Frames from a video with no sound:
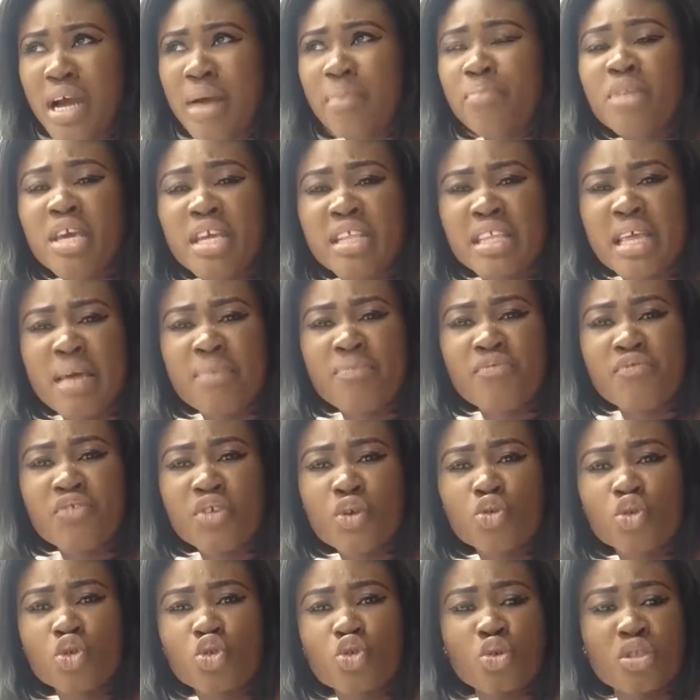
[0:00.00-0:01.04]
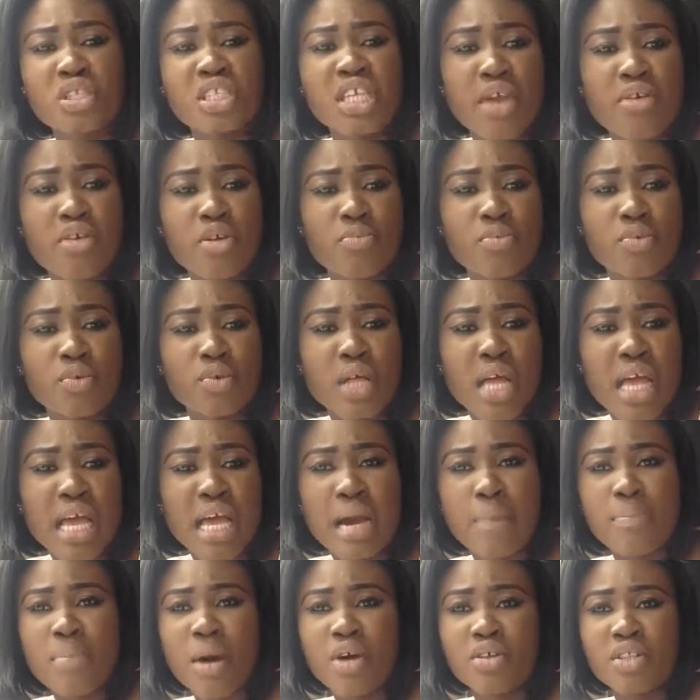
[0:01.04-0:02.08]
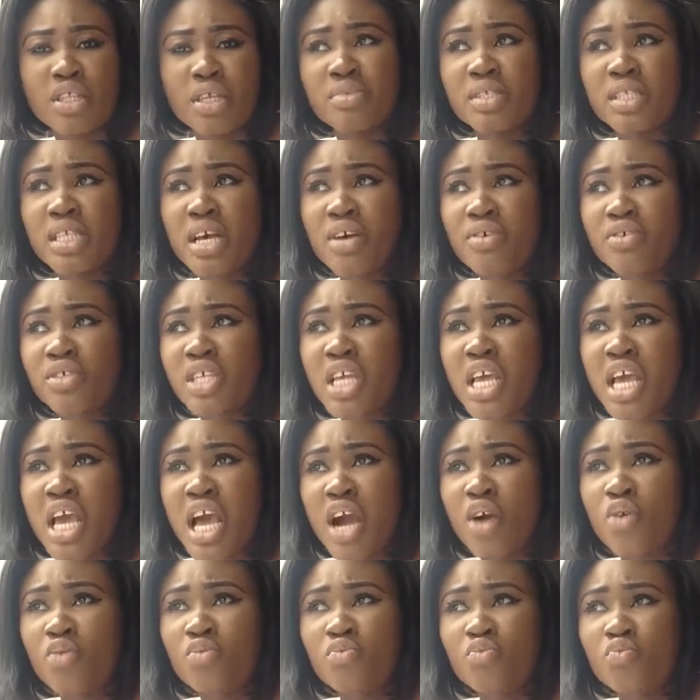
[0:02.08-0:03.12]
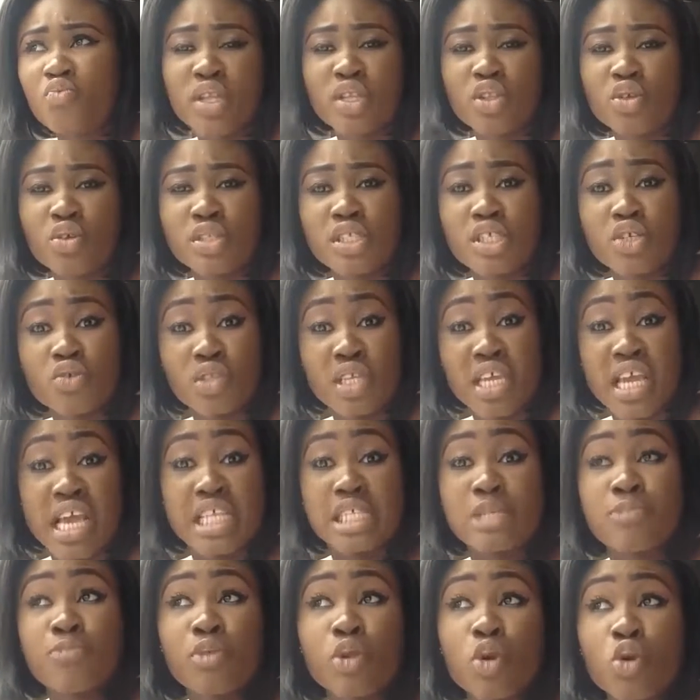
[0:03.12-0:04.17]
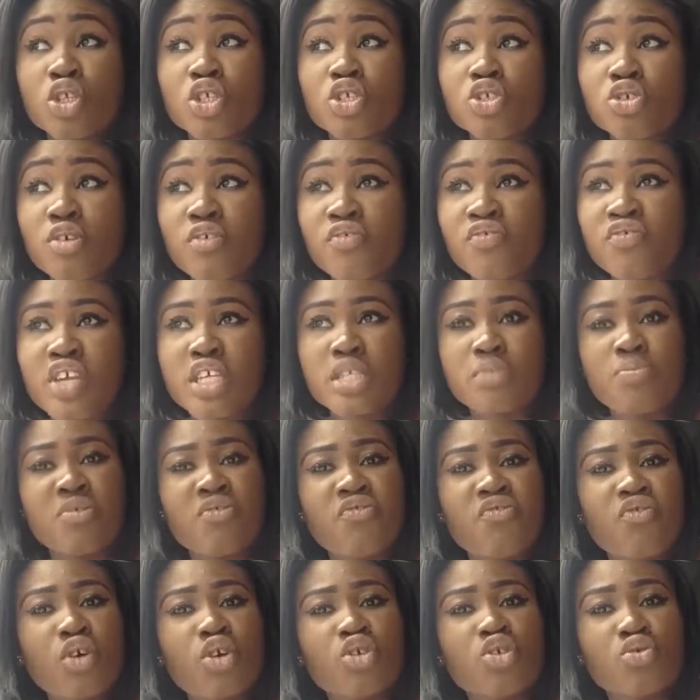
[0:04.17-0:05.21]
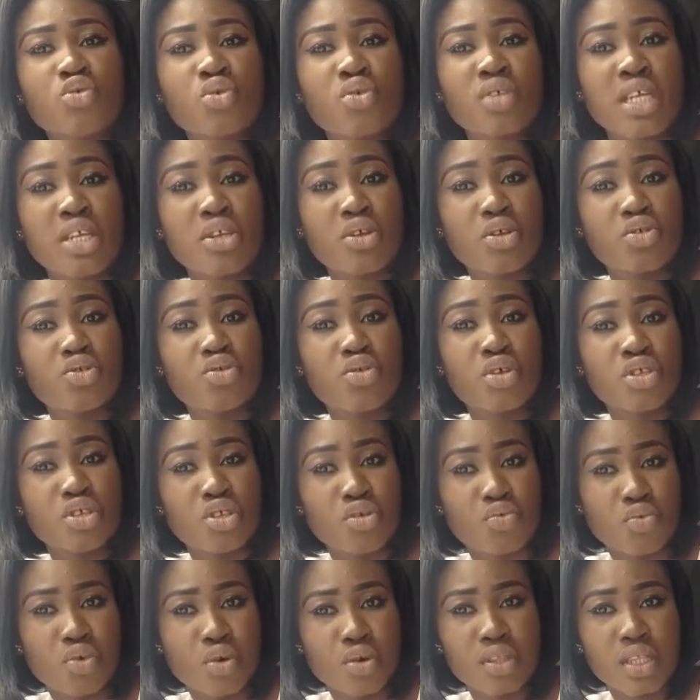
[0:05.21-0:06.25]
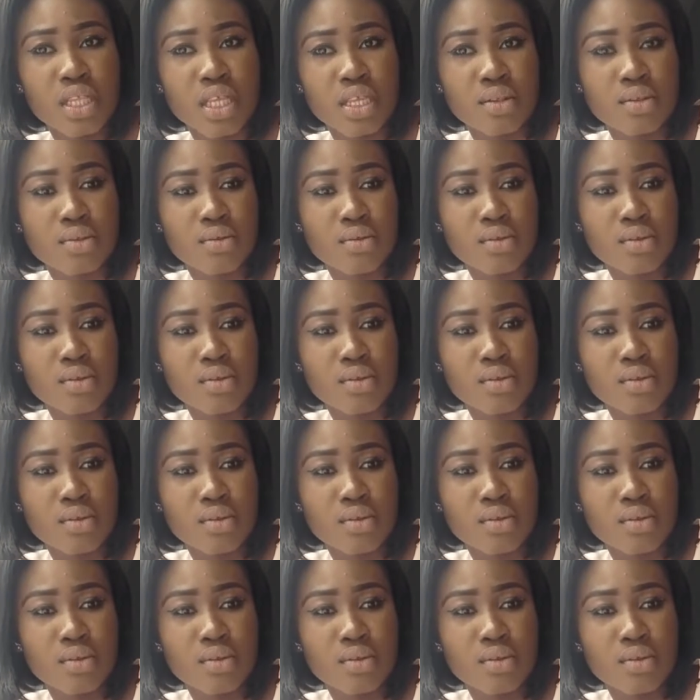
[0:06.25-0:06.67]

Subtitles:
make them feel so terrible about themselves and wait until they explode in your face before you know that you're doing the wrong thing.